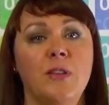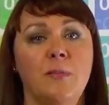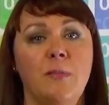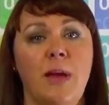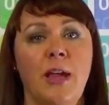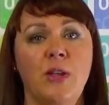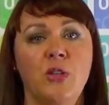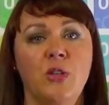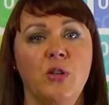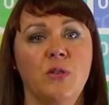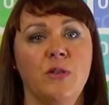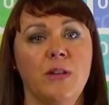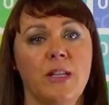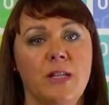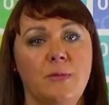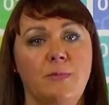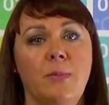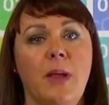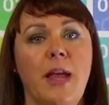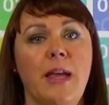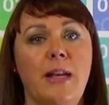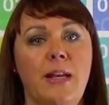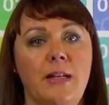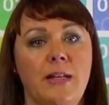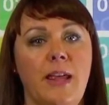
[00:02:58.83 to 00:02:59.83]
So make sure you're
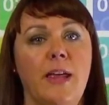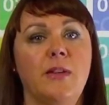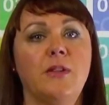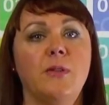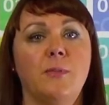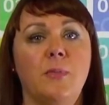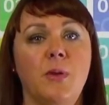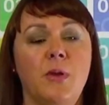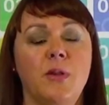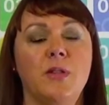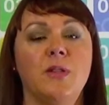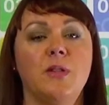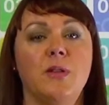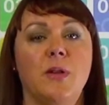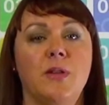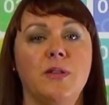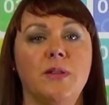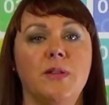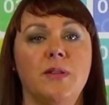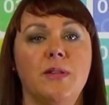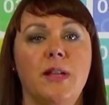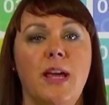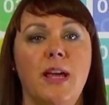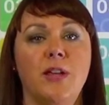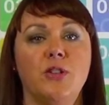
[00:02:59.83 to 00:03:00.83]
explaining that to the person on
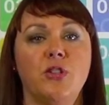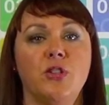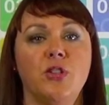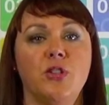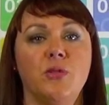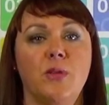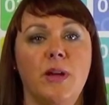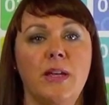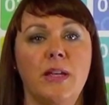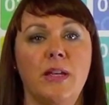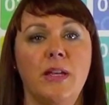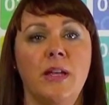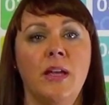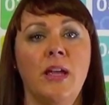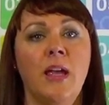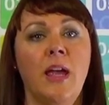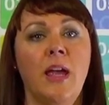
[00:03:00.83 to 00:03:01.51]
stage 3.